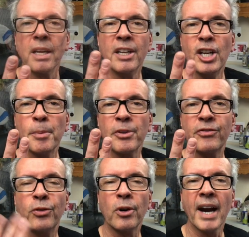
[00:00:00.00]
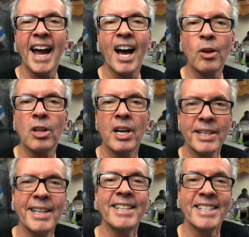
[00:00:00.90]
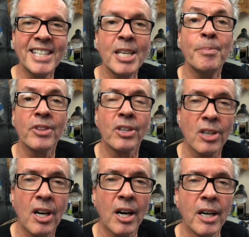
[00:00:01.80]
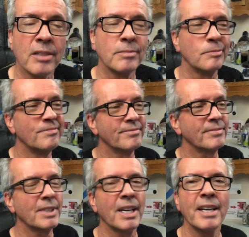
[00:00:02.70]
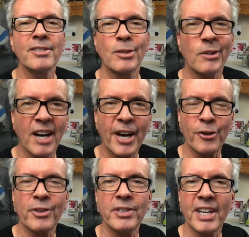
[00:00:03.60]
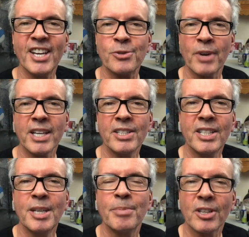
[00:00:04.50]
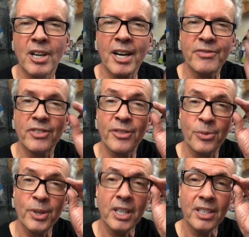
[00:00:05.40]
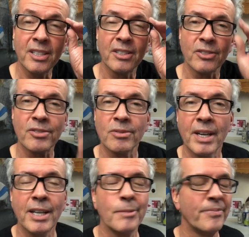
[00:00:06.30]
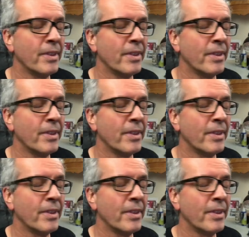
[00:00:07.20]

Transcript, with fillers: Number four, how long can you keep the car? Okay, so gone are the days where I could keep a car for 3 years, right?